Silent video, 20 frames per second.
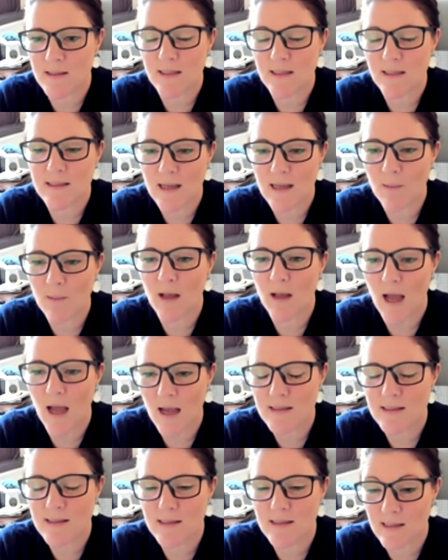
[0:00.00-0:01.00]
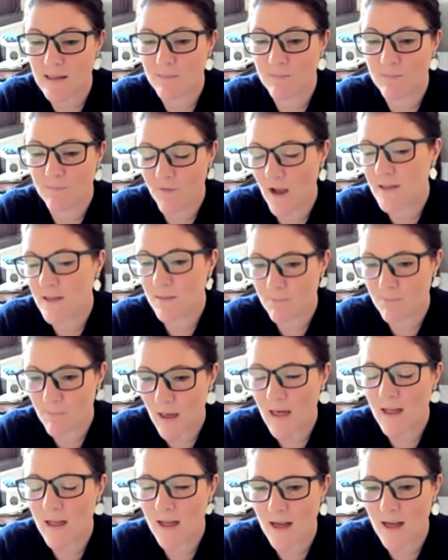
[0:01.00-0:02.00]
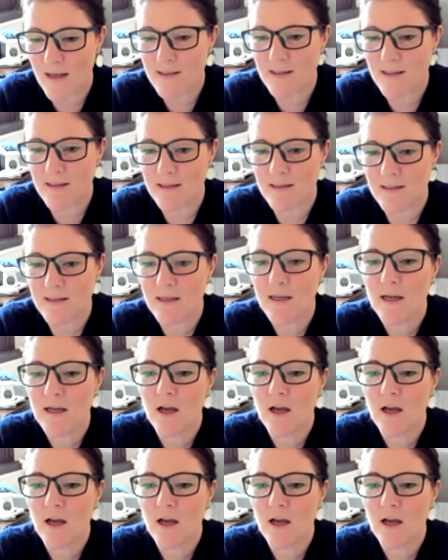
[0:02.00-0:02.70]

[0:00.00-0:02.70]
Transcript: And in some cases, in fact, in many cases,